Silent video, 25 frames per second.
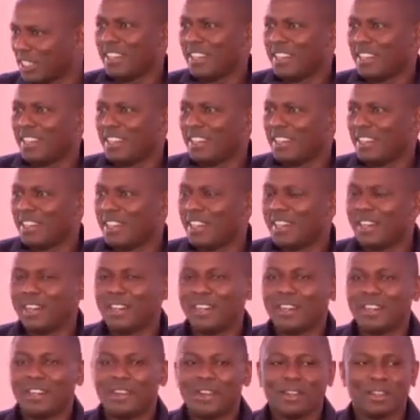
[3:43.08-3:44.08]

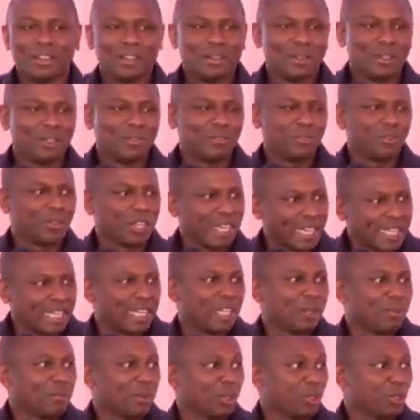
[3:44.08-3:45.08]
If you get
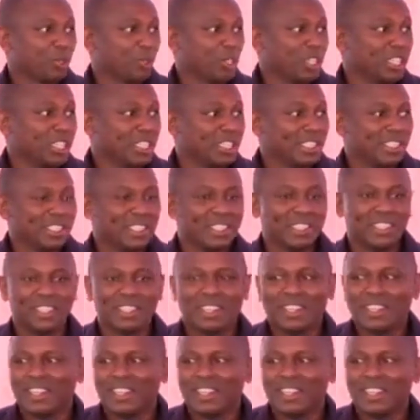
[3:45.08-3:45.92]
an opportunity